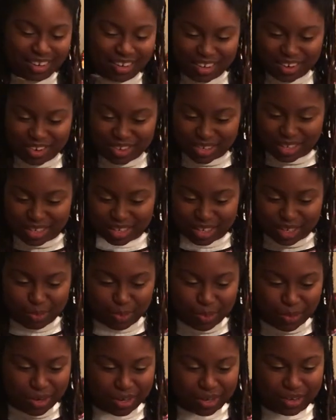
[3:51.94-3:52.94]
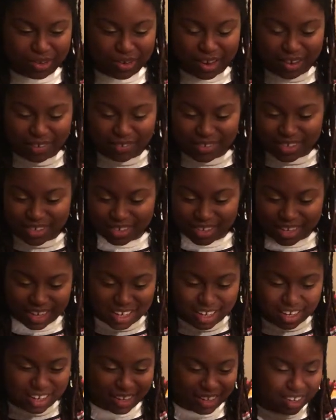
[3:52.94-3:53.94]
usually at this point, you have to
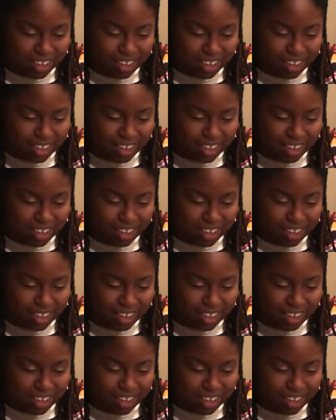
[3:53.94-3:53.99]
like